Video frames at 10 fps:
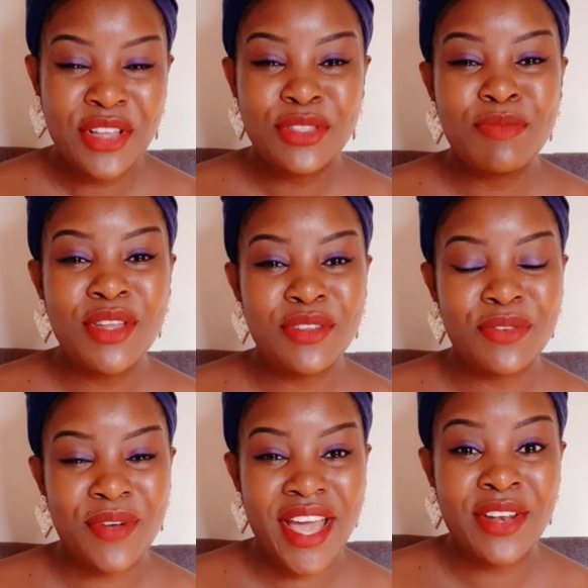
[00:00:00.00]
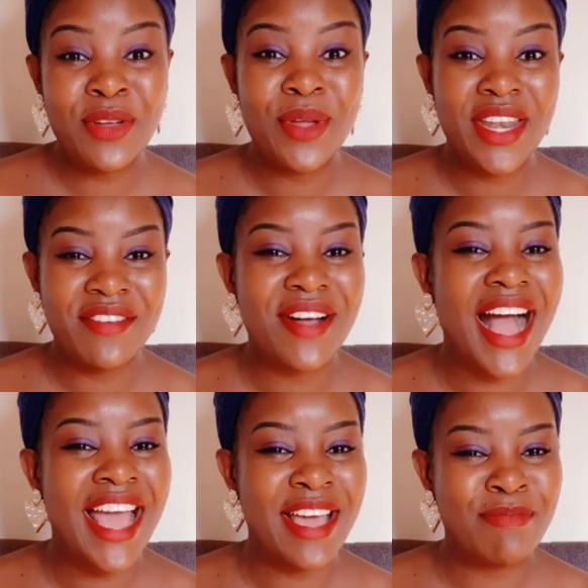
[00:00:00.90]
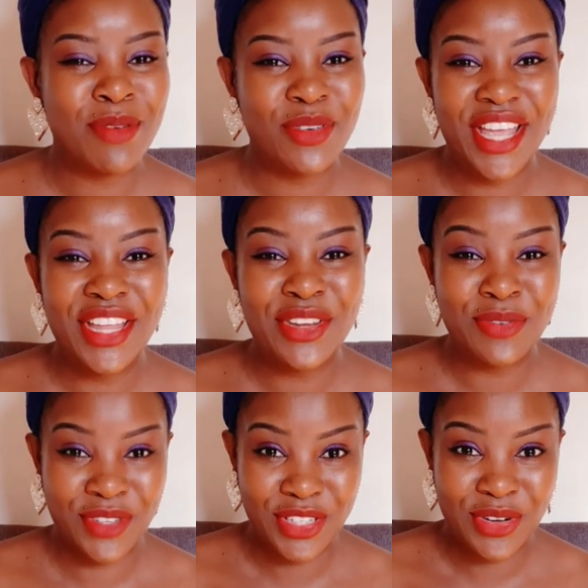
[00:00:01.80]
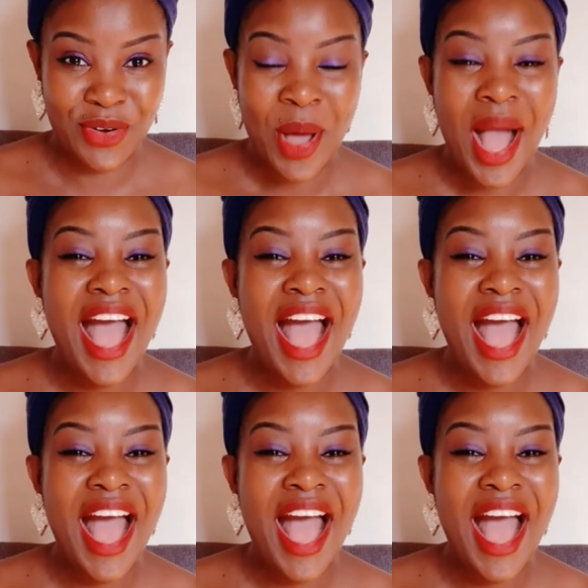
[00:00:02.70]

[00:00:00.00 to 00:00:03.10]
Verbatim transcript: to be notified whenever I upload a new video.